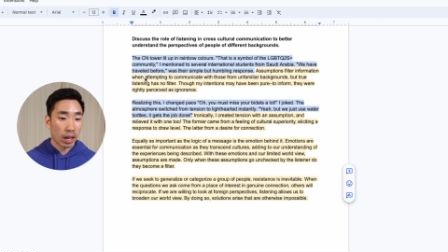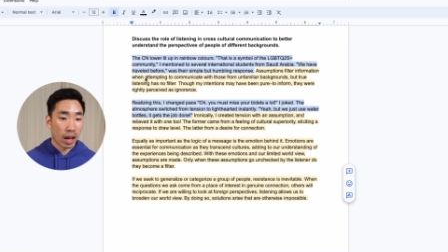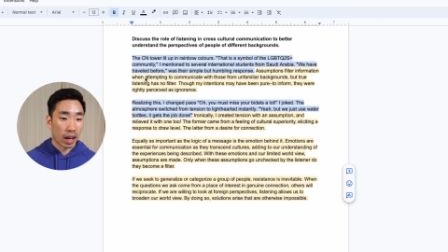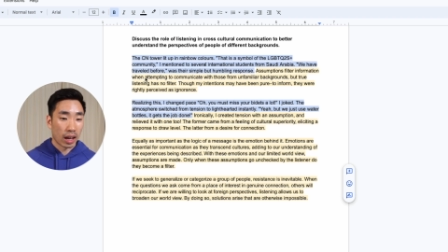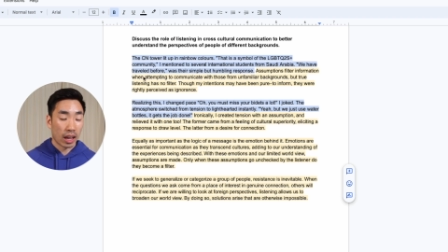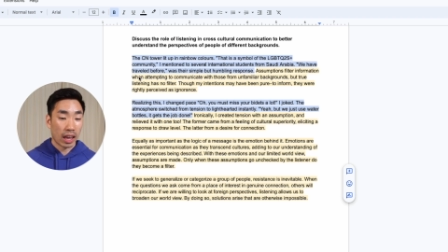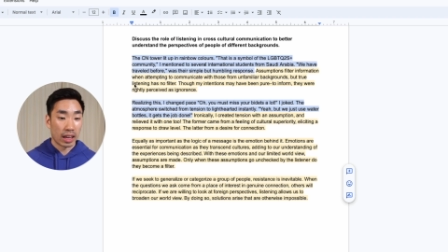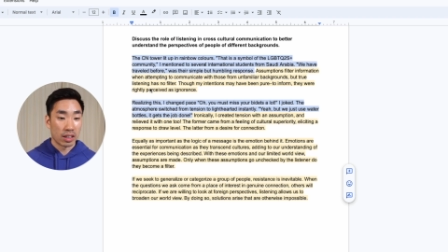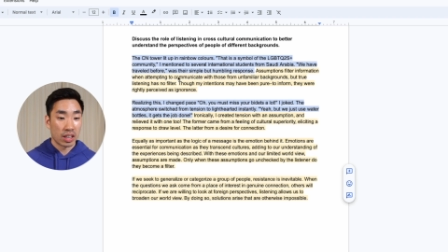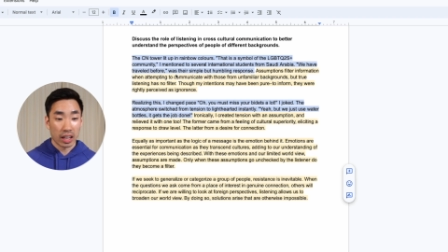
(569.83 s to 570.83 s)
uh,
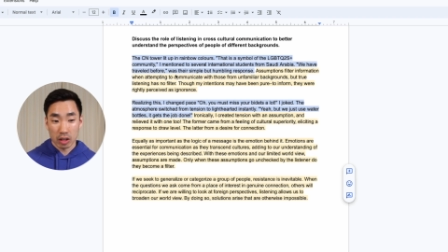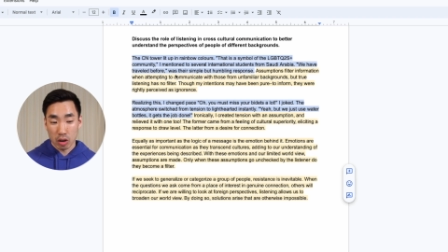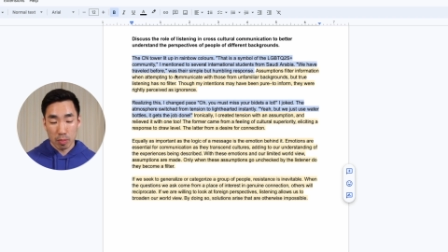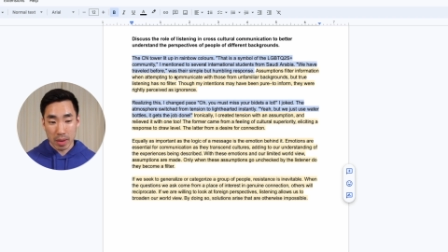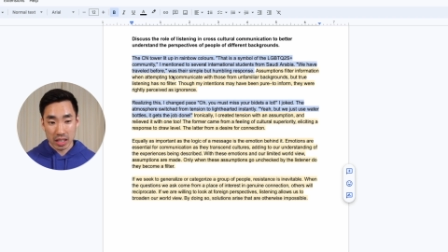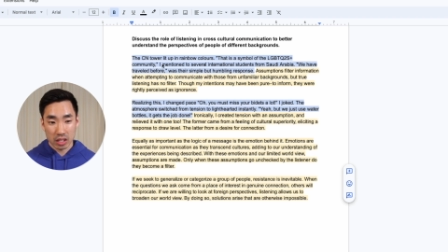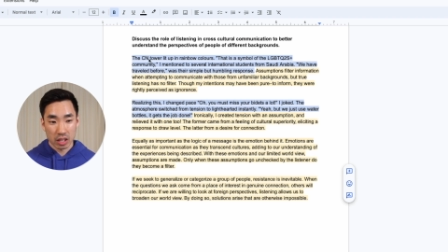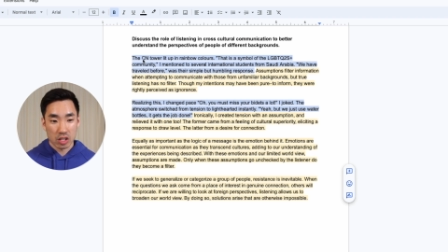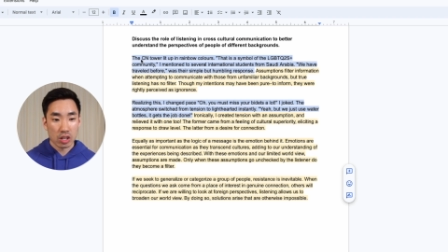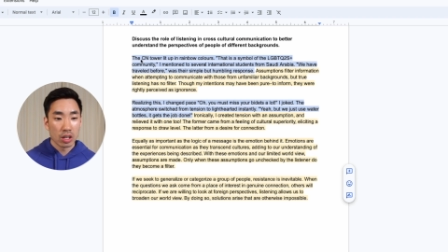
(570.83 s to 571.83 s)
and take-home
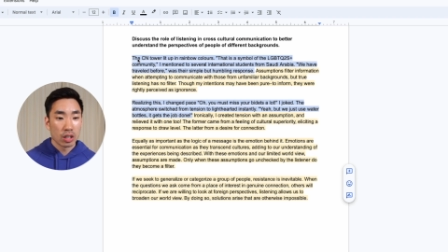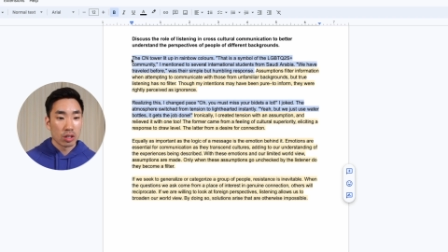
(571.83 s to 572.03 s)
message.